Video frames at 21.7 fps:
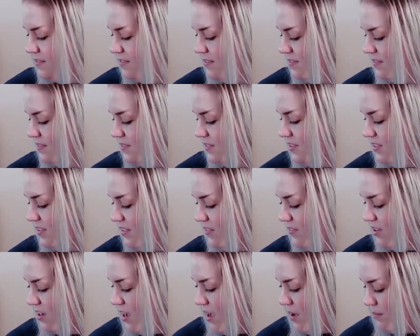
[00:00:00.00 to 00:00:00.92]
We only have
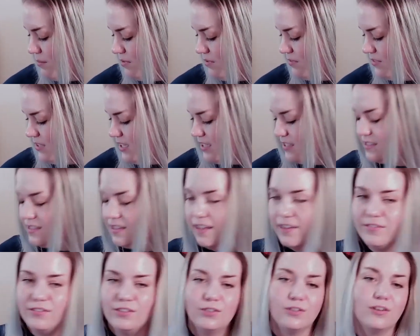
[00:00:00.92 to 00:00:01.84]
a couple of days
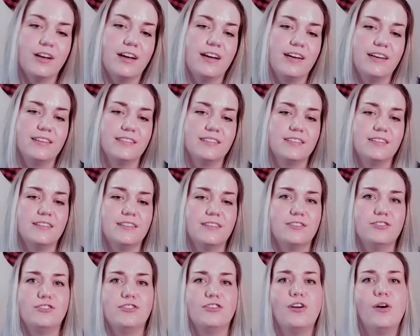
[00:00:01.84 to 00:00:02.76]
left, you guys, and
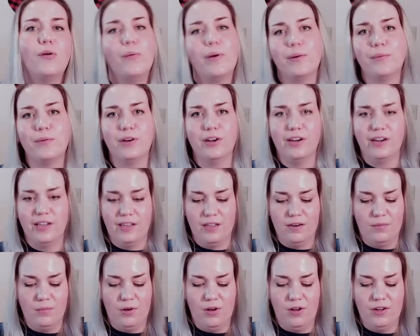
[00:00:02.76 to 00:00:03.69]
there's no way we're gonna
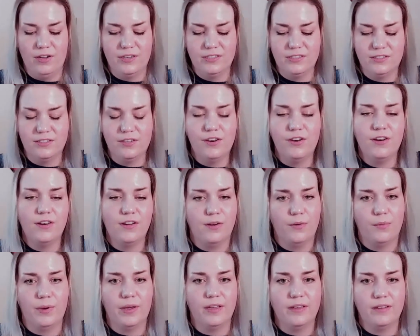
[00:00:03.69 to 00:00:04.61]
get them all. I just
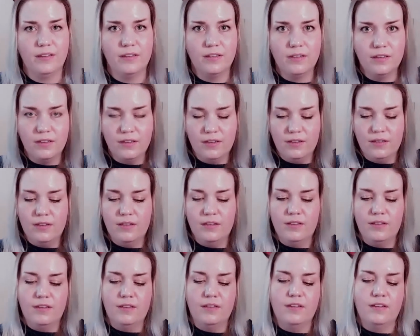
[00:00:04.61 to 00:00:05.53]
know it.
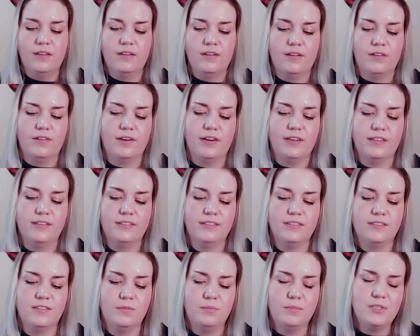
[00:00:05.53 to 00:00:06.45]
Alright,
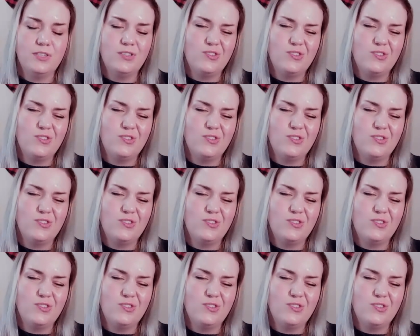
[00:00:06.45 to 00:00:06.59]
let's open